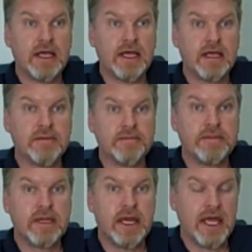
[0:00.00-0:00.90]

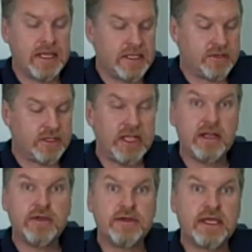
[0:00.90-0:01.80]
and it could
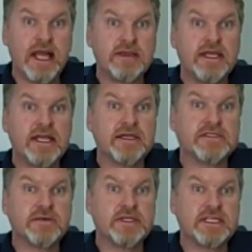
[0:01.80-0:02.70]
include a
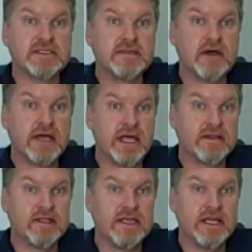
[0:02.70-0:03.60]
calculator which has not
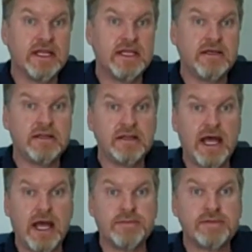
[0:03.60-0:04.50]
had the illegal
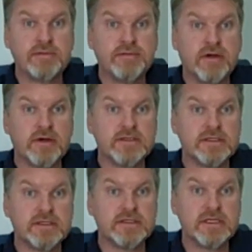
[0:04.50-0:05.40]
apps and progs
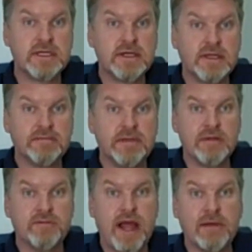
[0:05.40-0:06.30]
and
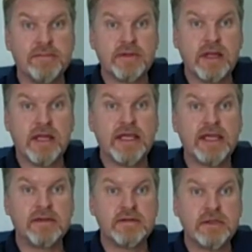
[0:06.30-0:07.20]
RAM
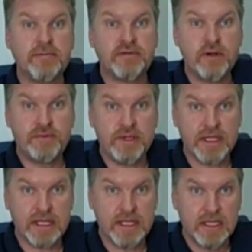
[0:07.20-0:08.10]
cleared
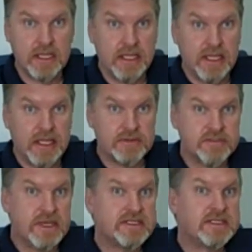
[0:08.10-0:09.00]
appropriately. It was
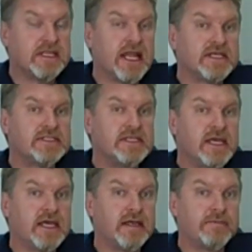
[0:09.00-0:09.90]
amazing that last
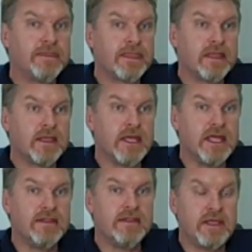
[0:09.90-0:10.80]
year
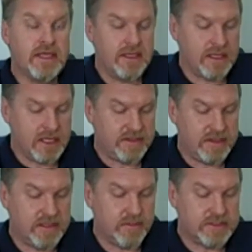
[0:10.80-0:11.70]
in the, I
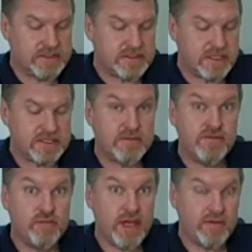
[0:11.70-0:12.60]
think it was, some
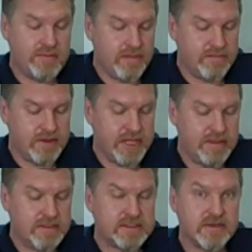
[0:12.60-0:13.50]
of you might remember,
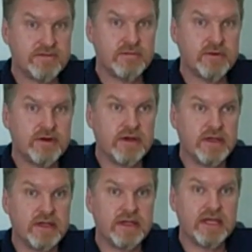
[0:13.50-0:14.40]
in the sophomore
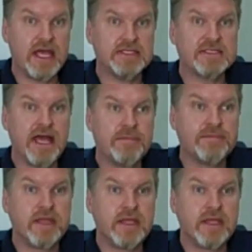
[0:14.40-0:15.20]
exam,